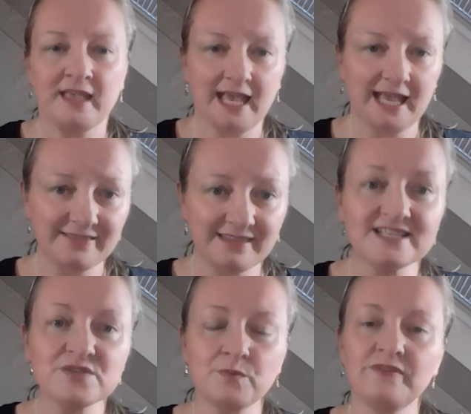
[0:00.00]
And
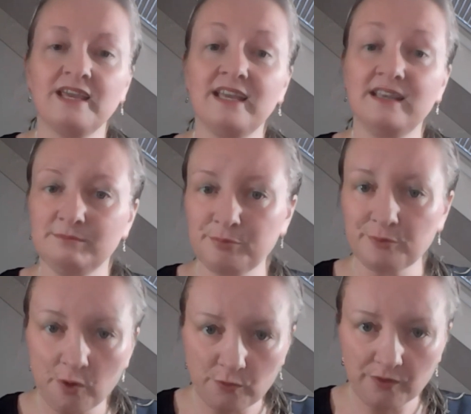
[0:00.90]
that's what they
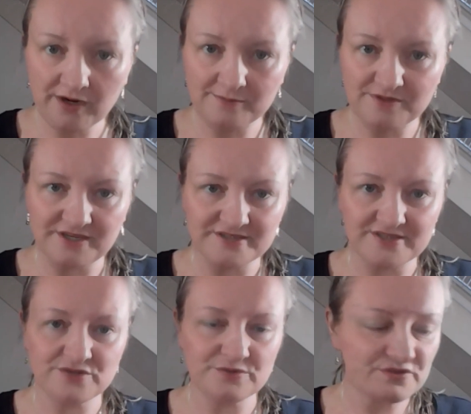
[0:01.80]
programmed us.
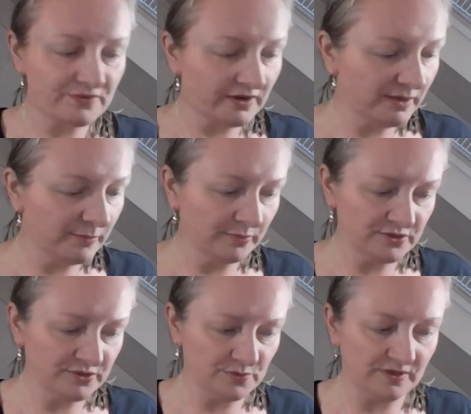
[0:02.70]
So it's very
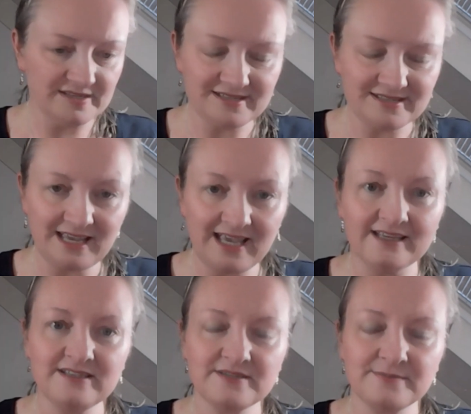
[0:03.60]
important to
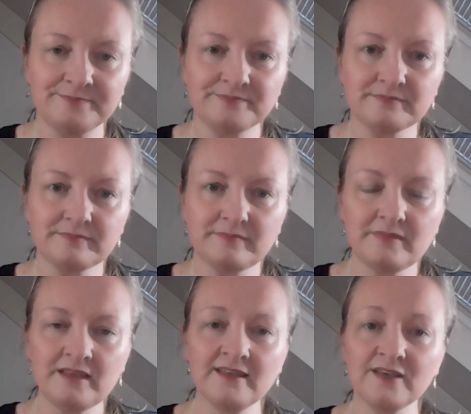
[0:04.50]
understand
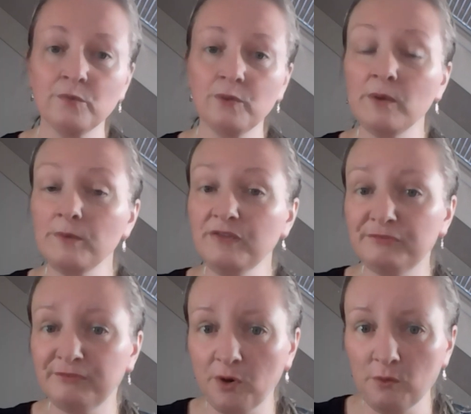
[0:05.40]
that where we
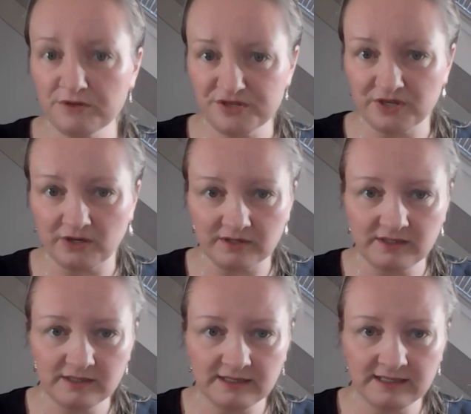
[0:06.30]
focus
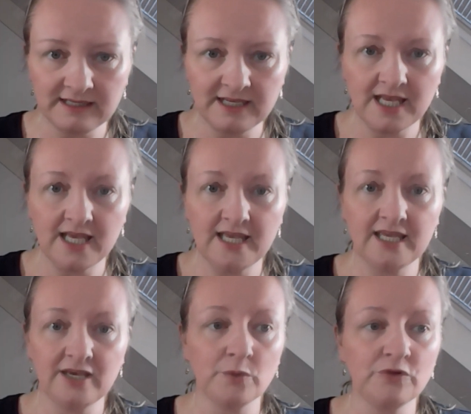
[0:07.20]
on
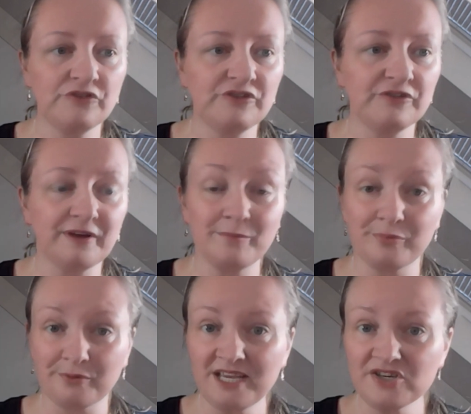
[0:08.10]
the
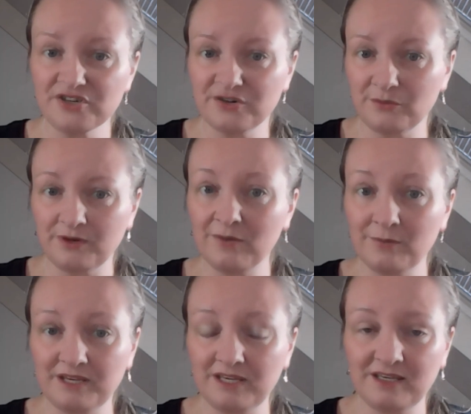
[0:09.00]
vibration, where
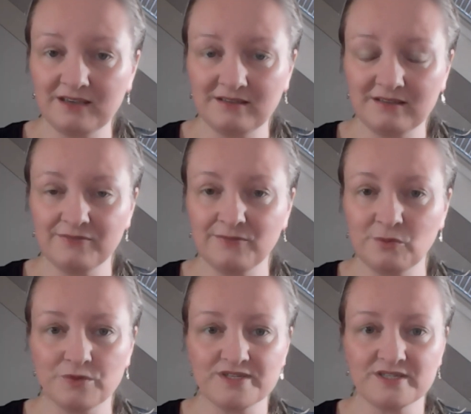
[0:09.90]
we, of
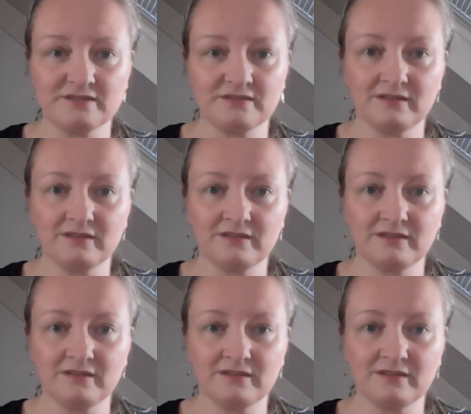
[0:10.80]
course,